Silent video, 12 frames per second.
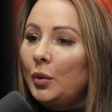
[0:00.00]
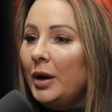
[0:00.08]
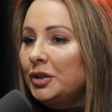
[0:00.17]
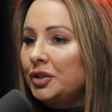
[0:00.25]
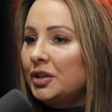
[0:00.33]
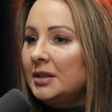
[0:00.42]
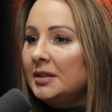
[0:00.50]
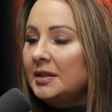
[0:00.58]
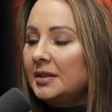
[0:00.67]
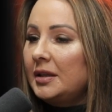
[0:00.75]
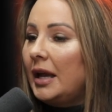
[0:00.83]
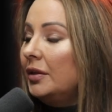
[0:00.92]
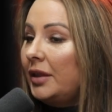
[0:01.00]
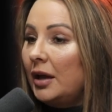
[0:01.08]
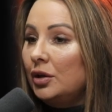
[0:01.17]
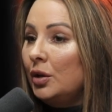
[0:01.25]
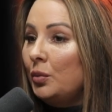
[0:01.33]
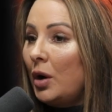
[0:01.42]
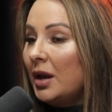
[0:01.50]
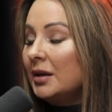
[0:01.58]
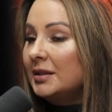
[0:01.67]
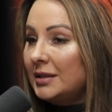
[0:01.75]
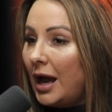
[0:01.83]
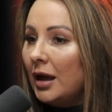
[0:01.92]
questions that you want
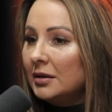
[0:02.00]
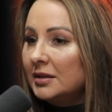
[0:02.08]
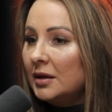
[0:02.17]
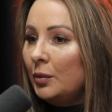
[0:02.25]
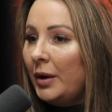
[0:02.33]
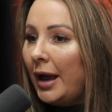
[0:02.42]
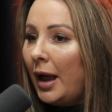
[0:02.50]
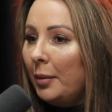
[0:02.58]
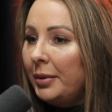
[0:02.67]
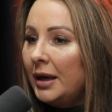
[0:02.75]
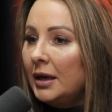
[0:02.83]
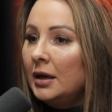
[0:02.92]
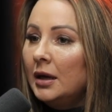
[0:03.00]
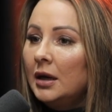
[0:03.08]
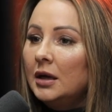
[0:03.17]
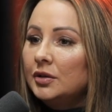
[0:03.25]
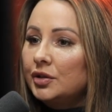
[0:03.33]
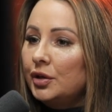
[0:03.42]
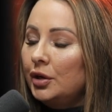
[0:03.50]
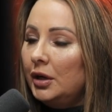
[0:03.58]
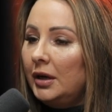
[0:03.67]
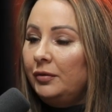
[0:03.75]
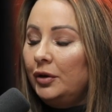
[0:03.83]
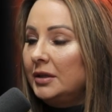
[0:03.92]
us to answer. We're happy to,
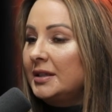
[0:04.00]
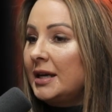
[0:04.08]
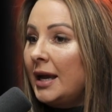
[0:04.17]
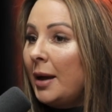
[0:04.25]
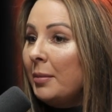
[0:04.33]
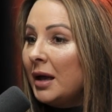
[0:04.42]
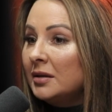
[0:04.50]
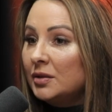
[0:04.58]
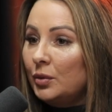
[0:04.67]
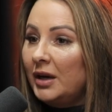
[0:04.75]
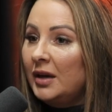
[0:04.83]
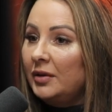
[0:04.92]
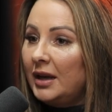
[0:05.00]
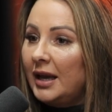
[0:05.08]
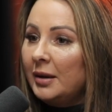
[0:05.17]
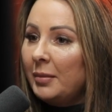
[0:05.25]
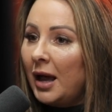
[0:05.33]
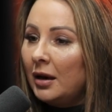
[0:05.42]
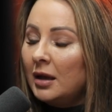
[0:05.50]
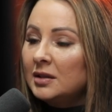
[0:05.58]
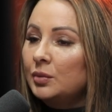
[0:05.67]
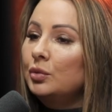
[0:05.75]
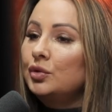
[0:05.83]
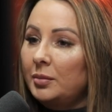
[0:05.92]
if you DM us or even email
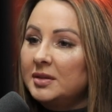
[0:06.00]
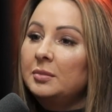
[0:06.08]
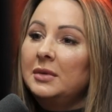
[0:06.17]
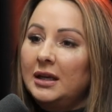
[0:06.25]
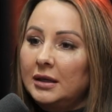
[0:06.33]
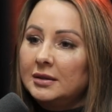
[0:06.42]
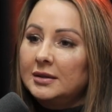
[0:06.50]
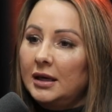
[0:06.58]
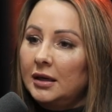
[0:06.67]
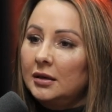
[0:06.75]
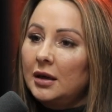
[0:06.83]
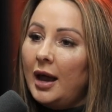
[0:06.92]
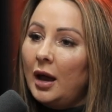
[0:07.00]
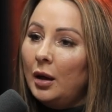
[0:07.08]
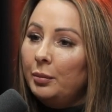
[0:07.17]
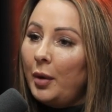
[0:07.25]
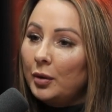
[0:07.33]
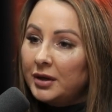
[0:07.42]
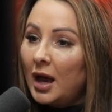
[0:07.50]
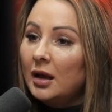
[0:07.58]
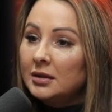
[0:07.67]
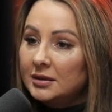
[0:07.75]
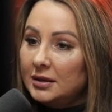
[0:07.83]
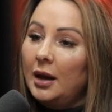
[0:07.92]
us, we'll drop some links in our
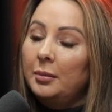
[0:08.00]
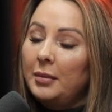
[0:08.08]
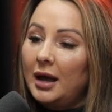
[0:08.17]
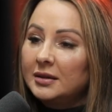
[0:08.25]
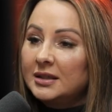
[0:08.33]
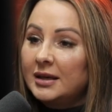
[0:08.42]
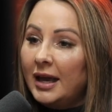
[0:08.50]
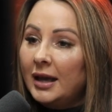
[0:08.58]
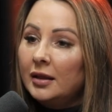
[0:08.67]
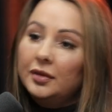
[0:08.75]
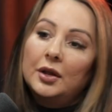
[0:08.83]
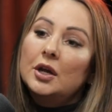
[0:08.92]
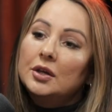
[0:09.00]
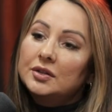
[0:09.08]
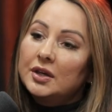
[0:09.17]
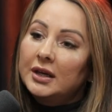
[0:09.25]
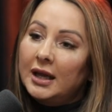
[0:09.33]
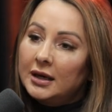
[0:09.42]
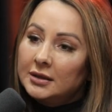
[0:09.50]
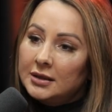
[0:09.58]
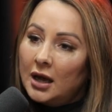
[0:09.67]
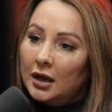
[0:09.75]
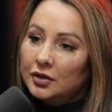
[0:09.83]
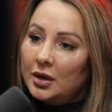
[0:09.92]
podcast underneath. So get in
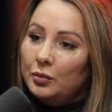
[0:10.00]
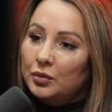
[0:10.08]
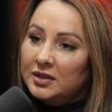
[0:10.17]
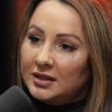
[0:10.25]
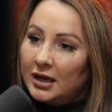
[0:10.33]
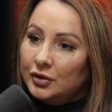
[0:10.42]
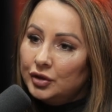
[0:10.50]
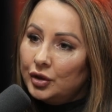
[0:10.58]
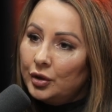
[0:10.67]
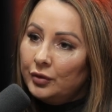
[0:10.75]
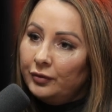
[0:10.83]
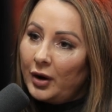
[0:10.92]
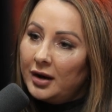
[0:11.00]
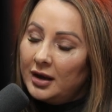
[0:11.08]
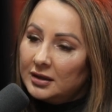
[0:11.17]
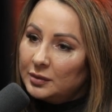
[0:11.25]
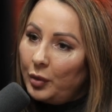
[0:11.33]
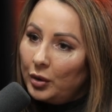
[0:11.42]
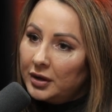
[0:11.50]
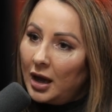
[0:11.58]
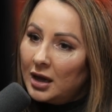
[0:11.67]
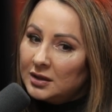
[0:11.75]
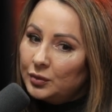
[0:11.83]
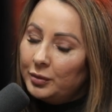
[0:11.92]
touch and we'll stay tuned for our next
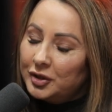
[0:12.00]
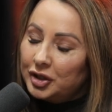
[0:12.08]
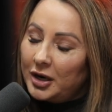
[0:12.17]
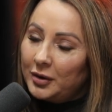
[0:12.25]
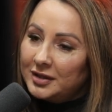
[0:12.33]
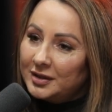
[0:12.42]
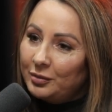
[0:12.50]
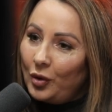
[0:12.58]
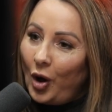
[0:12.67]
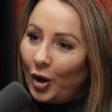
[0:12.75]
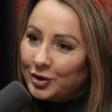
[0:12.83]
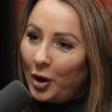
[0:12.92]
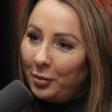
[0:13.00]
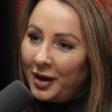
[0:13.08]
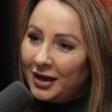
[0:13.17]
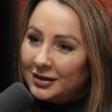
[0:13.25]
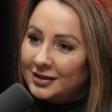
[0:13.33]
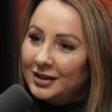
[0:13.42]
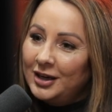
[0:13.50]
podcast. We'll be sharing some more hot topics.